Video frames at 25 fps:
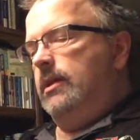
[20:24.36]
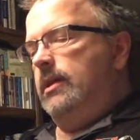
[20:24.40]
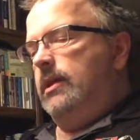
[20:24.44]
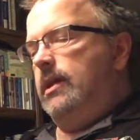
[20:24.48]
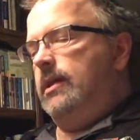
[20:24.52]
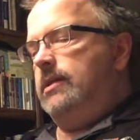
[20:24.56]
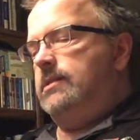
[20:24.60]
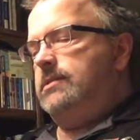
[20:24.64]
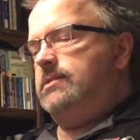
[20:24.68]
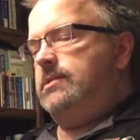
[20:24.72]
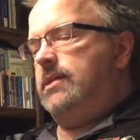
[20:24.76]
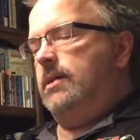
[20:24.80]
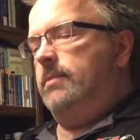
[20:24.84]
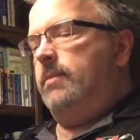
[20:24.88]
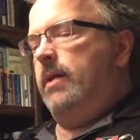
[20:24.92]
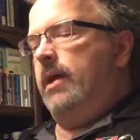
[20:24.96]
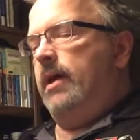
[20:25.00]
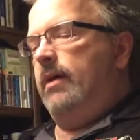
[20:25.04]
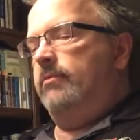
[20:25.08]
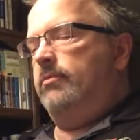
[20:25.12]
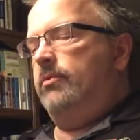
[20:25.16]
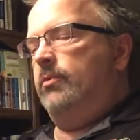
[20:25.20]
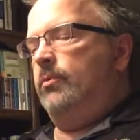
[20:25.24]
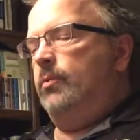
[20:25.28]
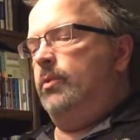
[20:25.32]
And some
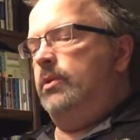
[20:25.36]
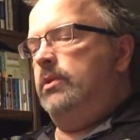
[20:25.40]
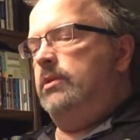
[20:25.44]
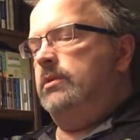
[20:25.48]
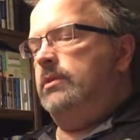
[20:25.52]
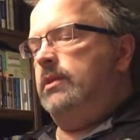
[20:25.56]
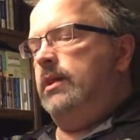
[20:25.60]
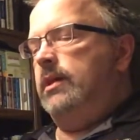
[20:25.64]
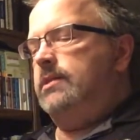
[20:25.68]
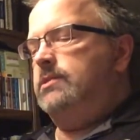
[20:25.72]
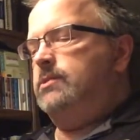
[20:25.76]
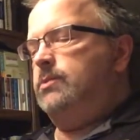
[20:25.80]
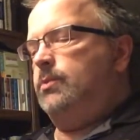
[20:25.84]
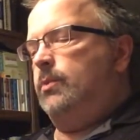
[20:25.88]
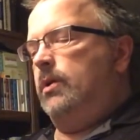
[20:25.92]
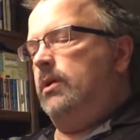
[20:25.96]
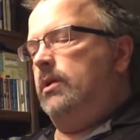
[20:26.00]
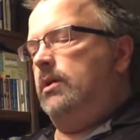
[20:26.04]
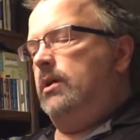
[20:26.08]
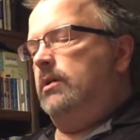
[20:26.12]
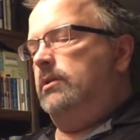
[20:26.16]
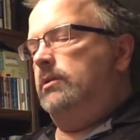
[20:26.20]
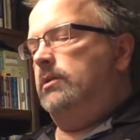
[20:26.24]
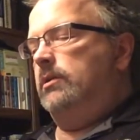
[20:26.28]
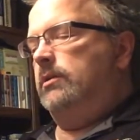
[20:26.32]
have the wooden
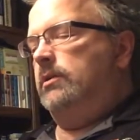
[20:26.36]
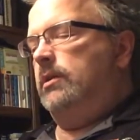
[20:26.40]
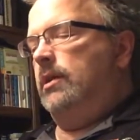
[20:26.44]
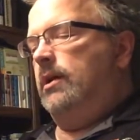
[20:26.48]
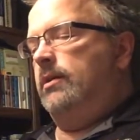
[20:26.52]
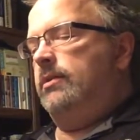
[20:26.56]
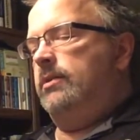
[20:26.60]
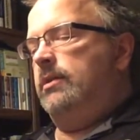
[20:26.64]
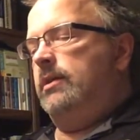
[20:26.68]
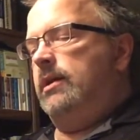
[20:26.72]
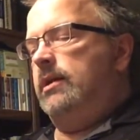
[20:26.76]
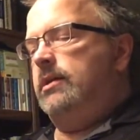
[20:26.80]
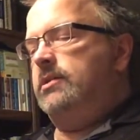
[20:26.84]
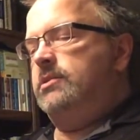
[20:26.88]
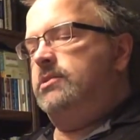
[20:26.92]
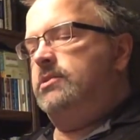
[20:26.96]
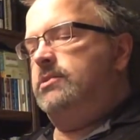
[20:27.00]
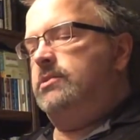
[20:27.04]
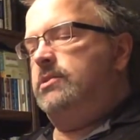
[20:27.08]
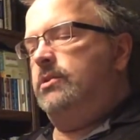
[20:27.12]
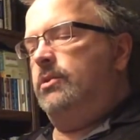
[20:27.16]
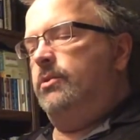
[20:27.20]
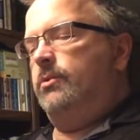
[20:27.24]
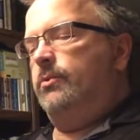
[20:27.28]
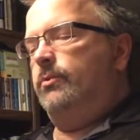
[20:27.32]
lacework all along the
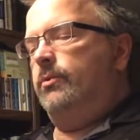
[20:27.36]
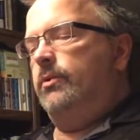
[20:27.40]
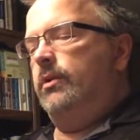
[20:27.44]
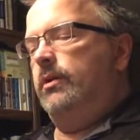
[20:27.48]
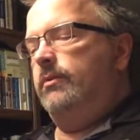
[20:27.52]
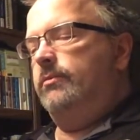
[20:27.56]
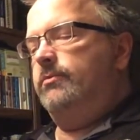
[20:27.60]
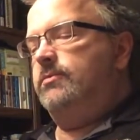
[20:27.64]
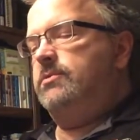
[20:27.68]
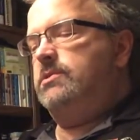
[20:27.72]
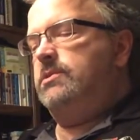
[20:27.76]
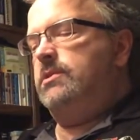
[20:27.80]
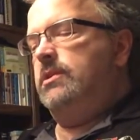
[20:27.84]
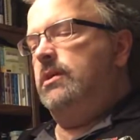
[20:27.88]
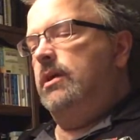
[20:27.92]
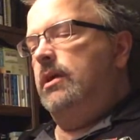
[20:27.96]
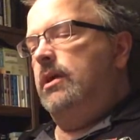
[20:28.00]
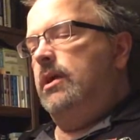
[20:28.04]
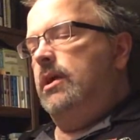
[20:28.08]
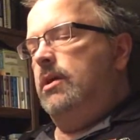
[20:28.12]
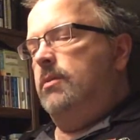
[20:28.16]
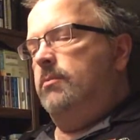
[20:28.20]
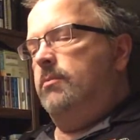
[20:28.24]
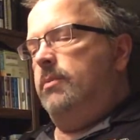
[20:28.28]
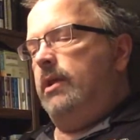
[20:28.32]
edges of the roofs.
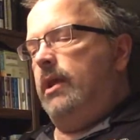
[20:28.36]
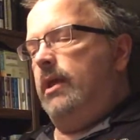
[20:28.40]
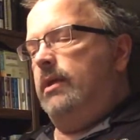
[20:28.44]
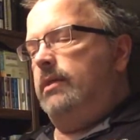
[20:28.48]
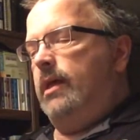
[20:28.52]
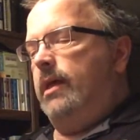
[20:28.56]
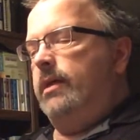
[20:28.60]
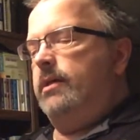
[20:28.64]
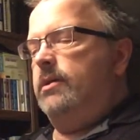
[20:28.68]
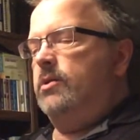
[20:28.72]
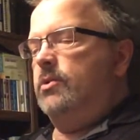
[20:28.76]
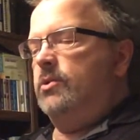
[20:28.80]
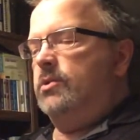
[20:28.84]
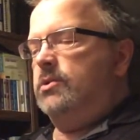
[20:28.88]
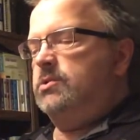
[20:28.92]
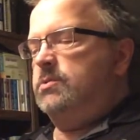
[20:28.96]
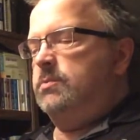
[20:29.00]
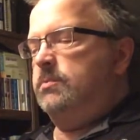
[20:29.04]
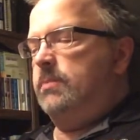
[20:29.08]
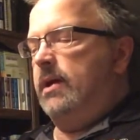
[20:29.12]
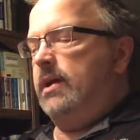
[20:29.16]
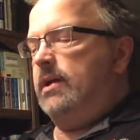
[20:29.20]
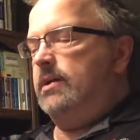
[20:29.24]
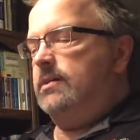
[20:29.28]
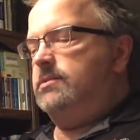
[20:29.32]
But I like yours
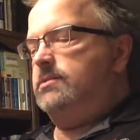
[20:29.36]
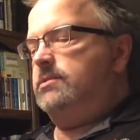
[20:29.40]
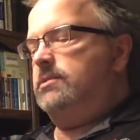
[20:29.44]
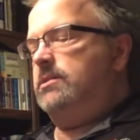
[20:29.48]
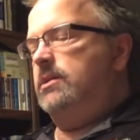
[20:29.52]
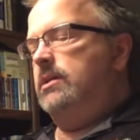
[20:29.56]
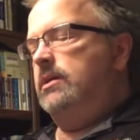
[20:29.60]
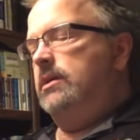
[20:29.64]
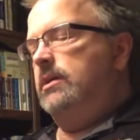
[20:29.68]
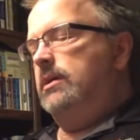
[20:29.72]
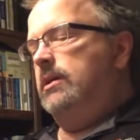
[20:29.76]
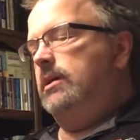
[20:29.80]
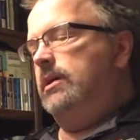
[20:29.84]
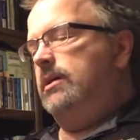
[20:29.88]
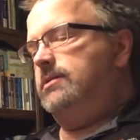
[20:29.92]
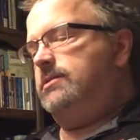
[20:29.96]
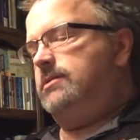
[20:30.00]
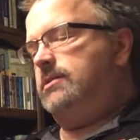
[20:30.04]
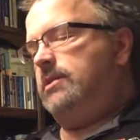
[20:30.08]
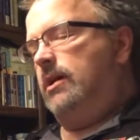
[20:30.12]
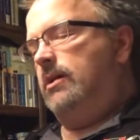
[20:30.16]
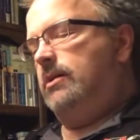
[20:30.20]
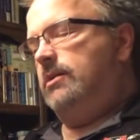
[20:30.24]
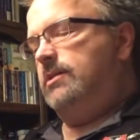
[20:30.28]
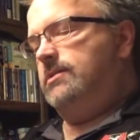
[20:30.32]
best. A
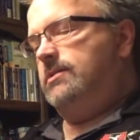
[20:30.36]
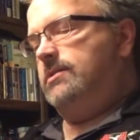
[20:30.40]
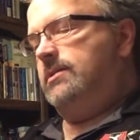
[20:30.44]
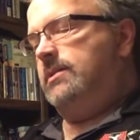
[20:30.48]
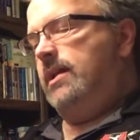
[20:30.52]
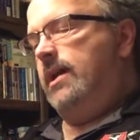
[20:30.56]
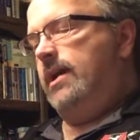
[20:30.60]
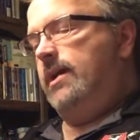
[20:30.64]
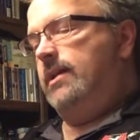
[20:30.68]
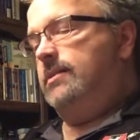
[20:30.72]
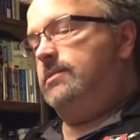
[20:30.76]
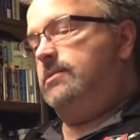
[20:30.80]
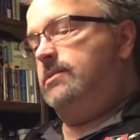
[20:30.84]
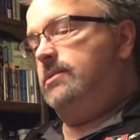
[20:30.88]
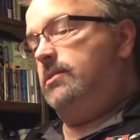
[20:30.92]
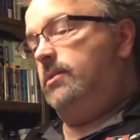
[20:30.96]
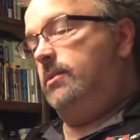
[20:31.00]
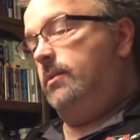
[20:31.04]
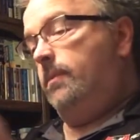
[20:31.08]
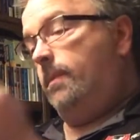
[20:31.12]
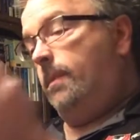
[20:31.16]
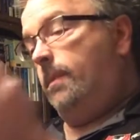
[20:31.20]
star is nice.